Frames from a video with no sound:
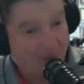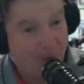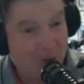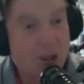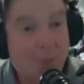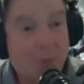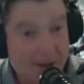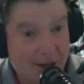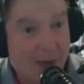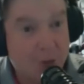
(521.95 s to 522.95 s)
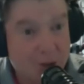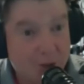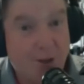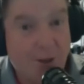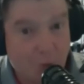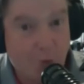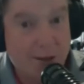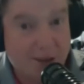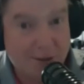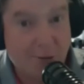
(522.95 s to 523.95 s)
the first time I had the opportunity of
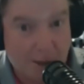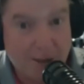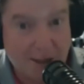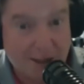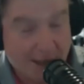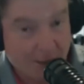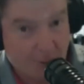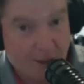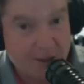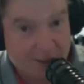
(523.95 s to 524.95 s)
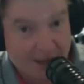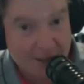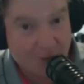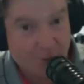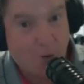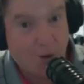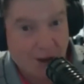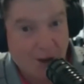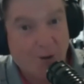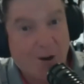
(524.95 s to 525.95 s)
gracing that great stage of
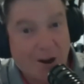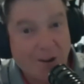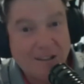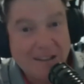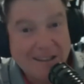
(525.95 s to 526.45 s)
Carnegie Hall,